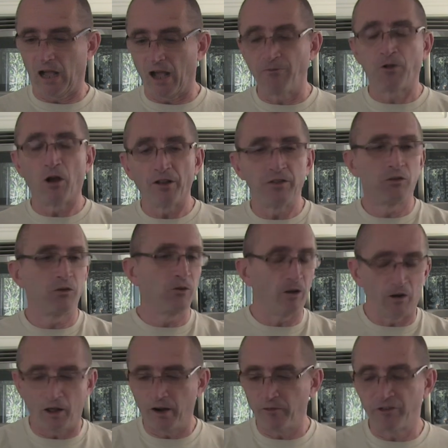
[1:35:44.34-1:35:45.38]
I've gone through
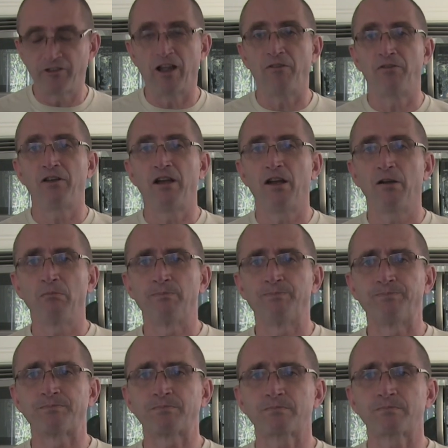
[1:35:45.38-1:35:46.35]
a lot of stuff here.